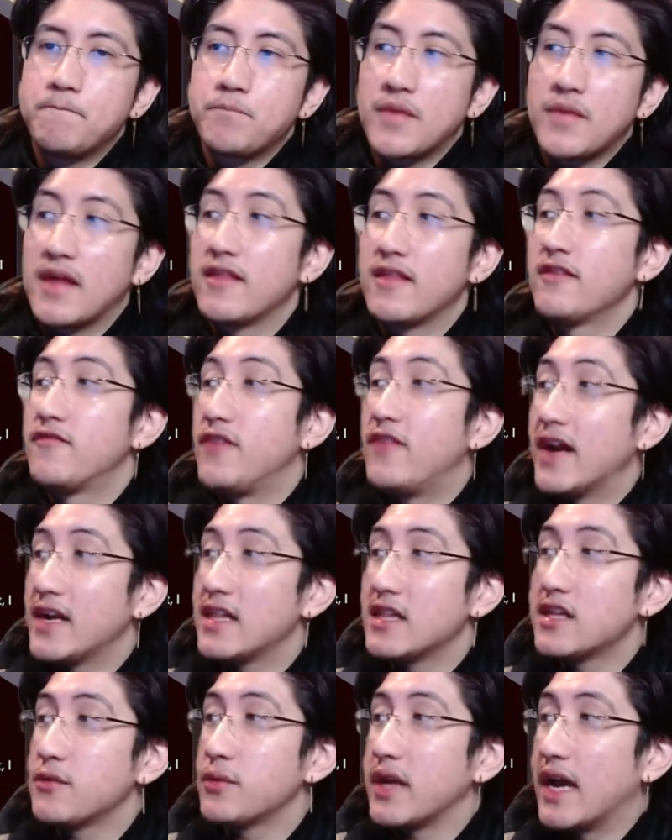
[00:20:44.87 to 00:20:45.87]
And then
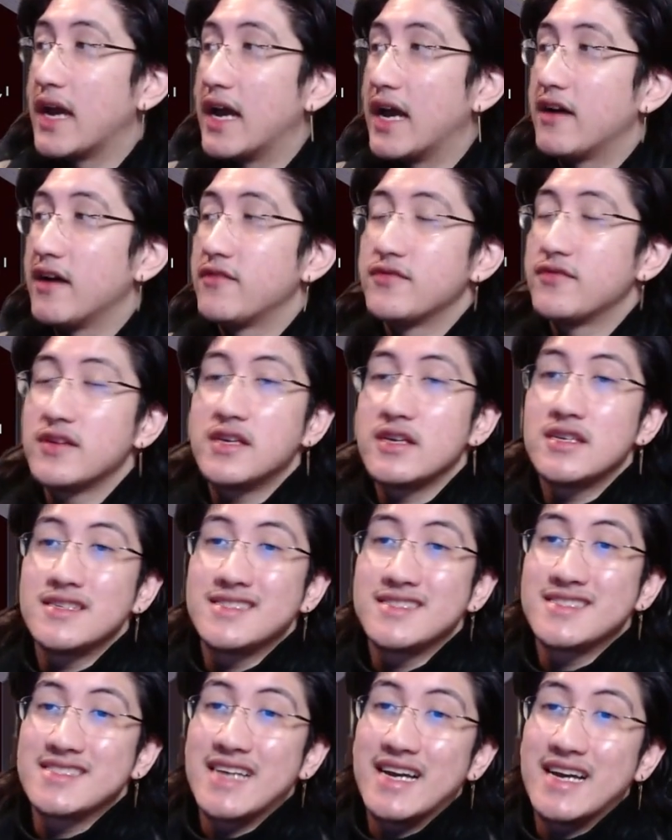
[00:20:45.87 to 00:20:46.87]
finally we have
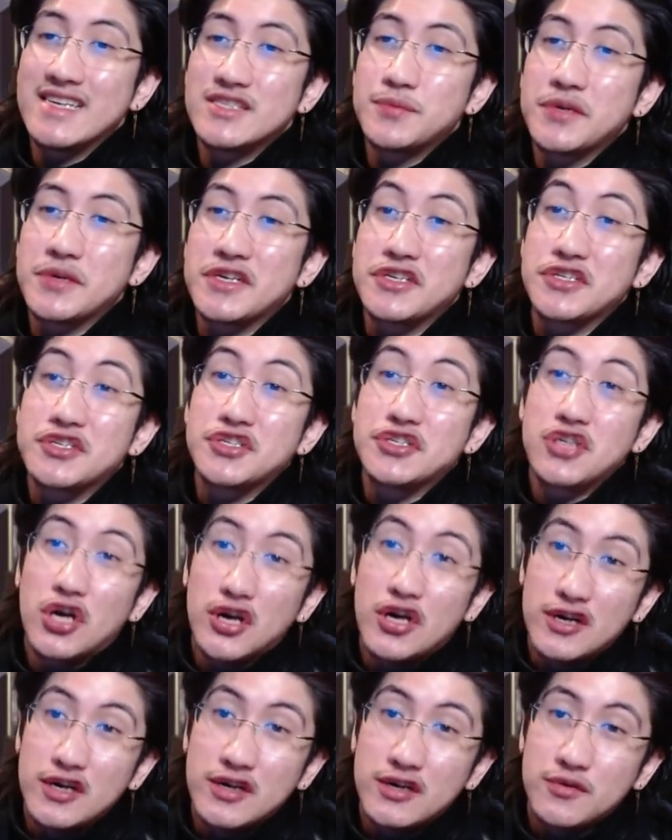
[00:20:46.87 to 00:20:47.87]
Seismic
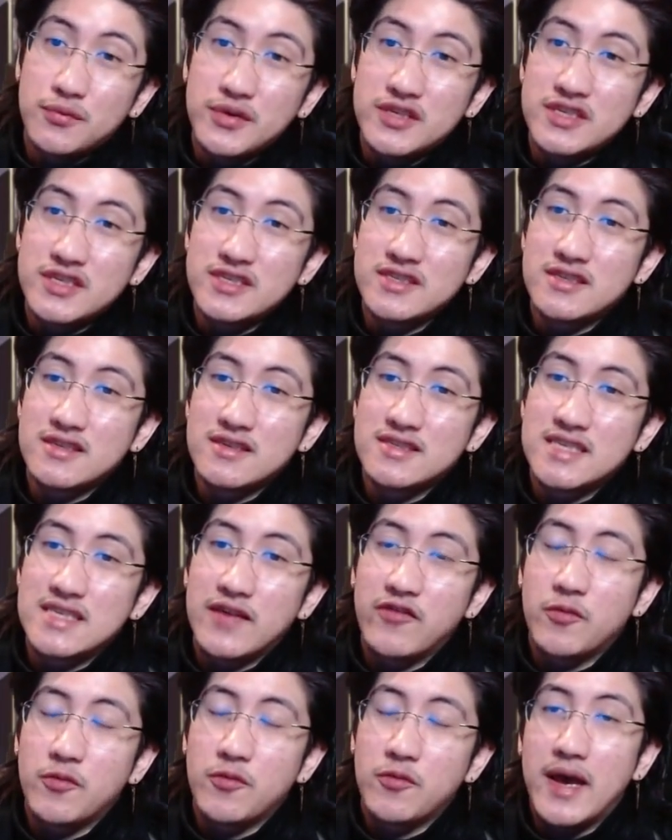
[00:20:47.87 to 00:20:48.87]
Shard, which is the
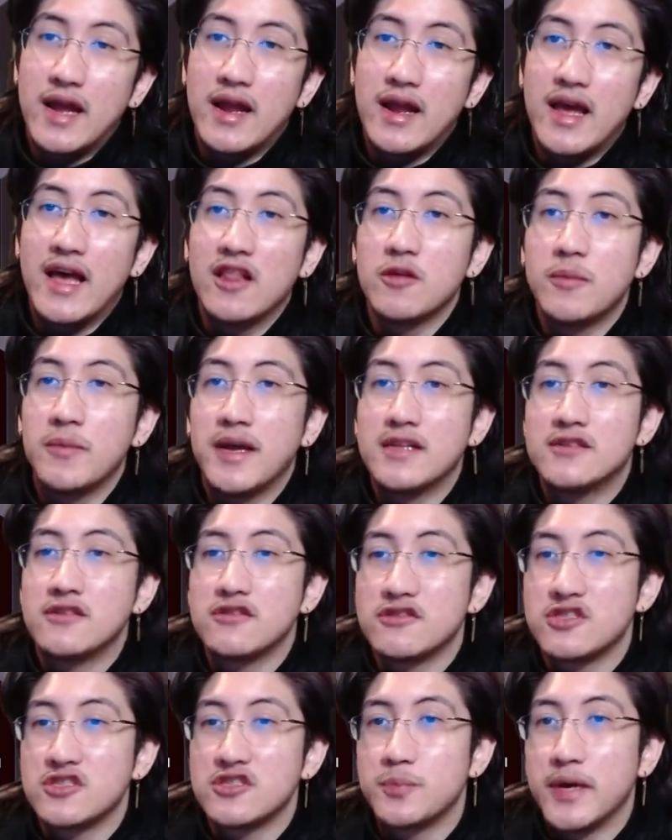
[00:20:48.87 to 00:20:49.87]
7-mana elemental
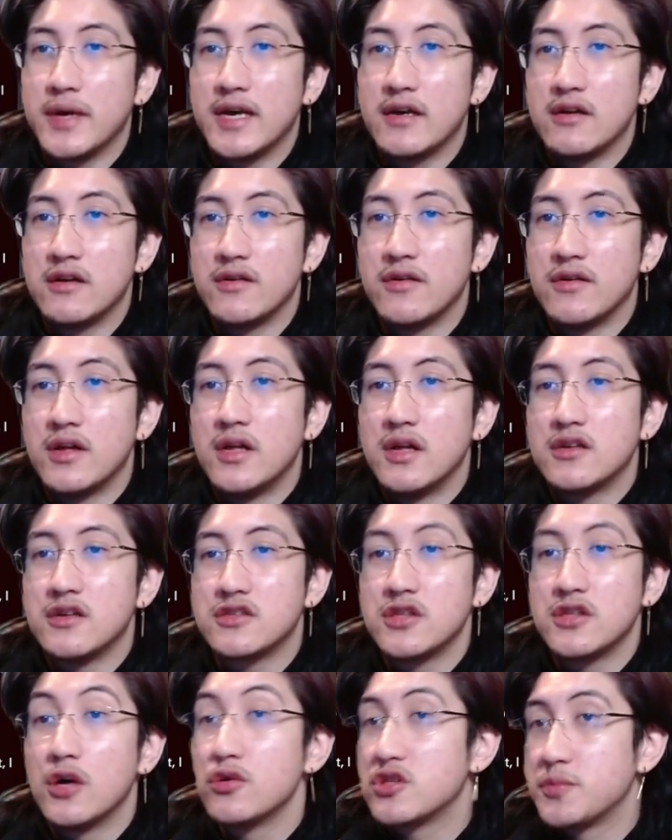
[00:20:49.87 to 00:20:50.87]
spell,
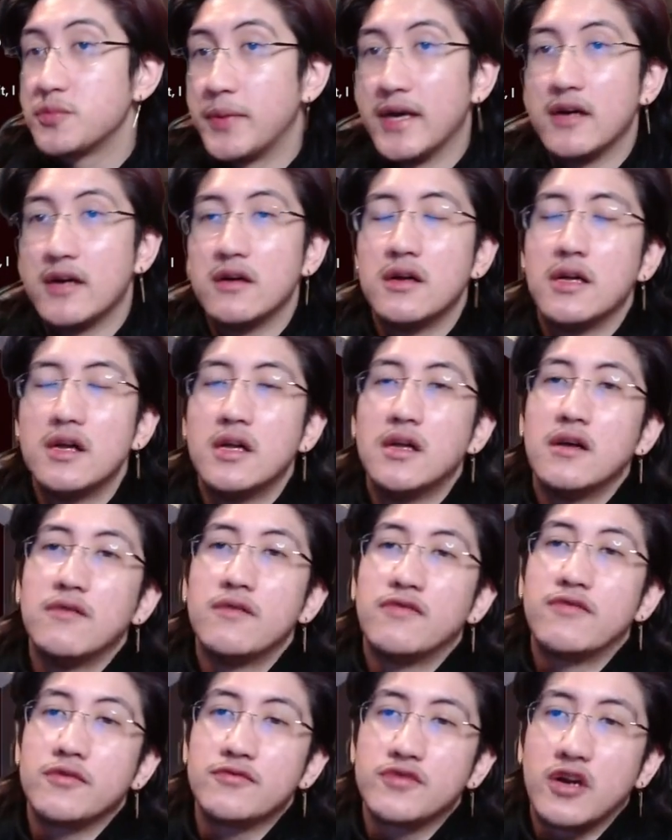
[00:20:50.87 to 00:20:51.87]
slow spell
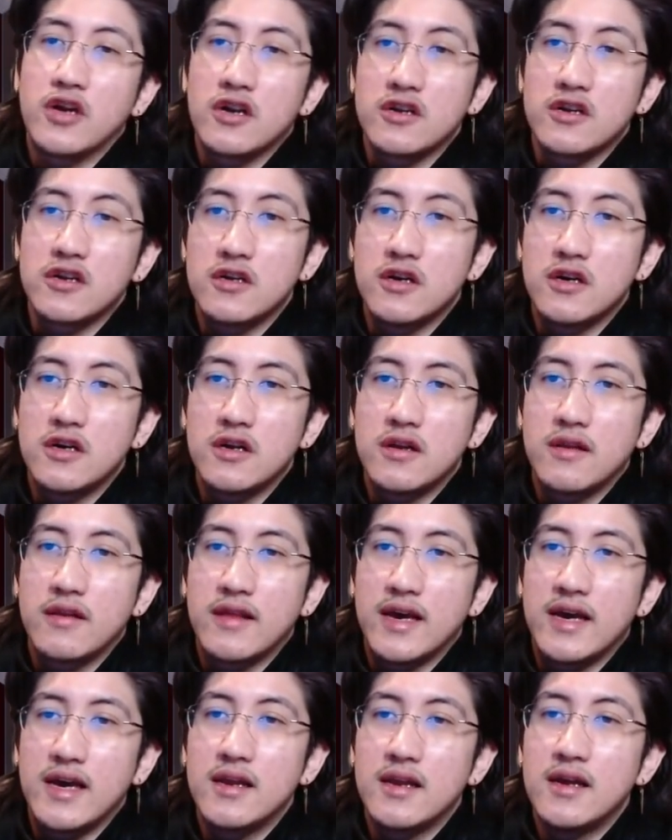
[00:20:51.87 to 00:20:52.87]
from Targon
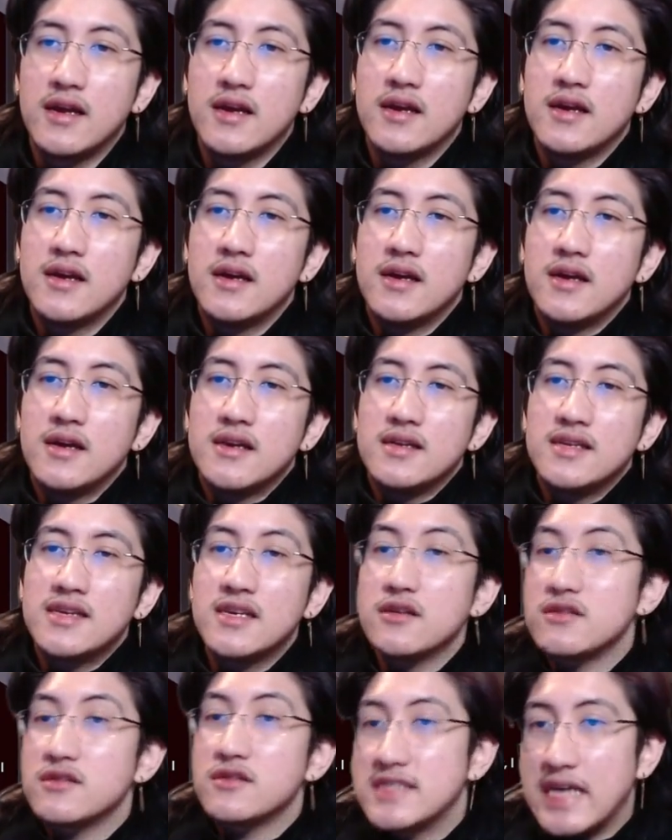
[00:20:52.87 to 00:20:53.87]
that
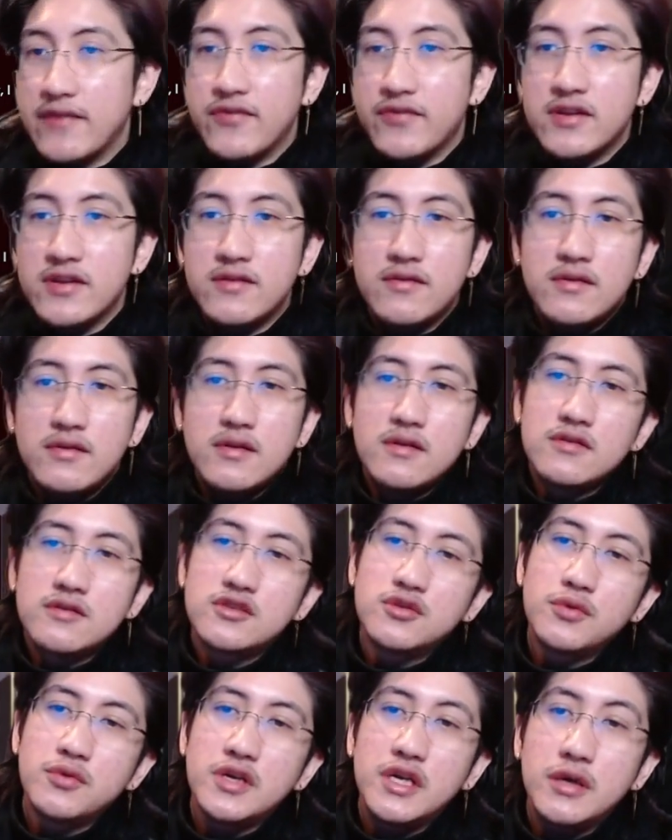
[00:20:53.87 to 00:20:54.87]
deals 7
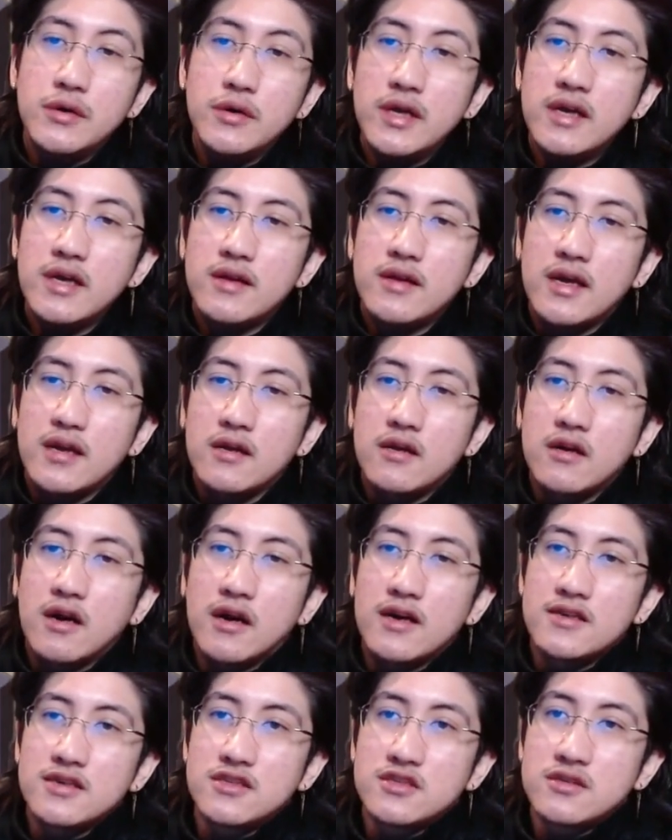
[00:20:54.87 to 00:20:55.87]
to a unit and
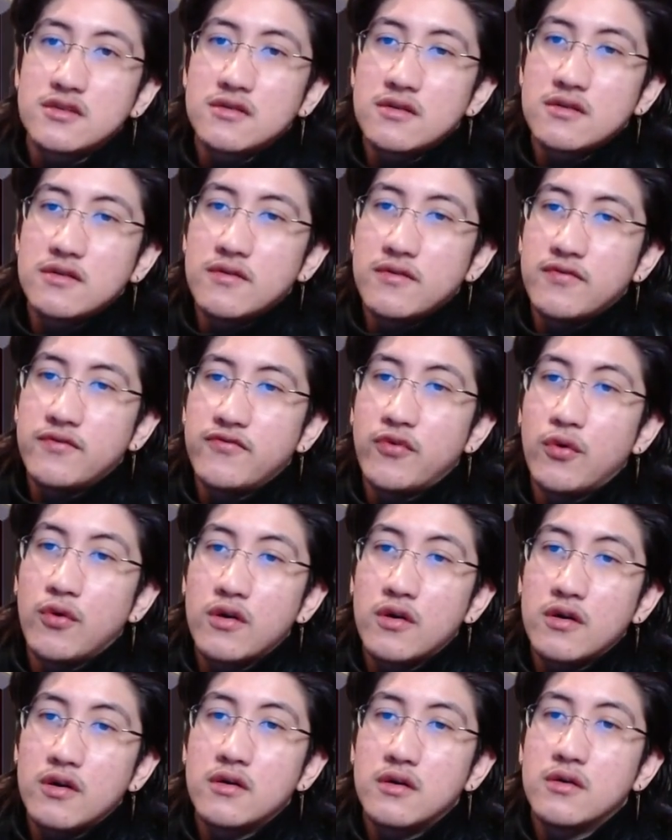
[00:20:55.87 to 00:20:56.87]
costs
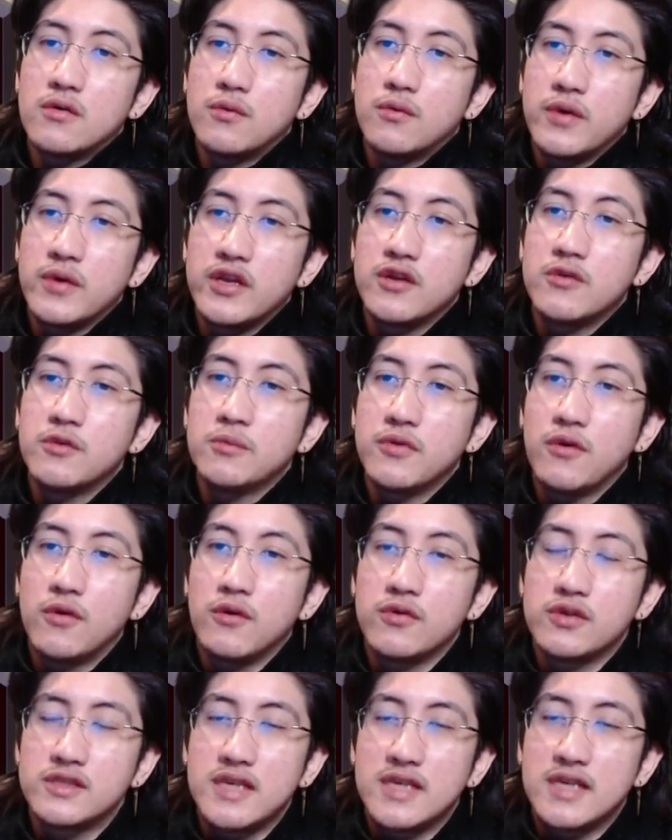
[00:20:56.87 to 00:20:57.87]
4 when you
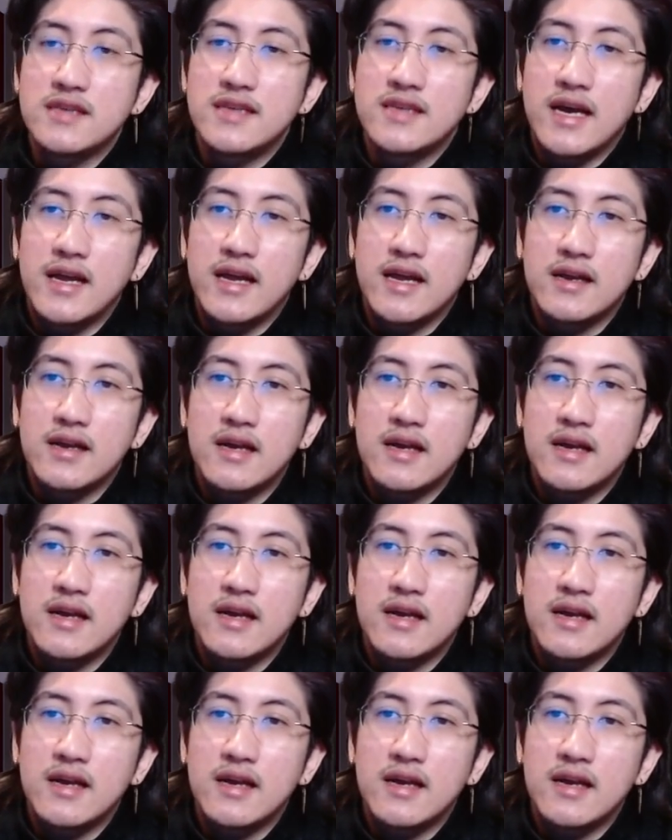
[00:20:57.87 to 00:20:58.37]
behold the Titanic.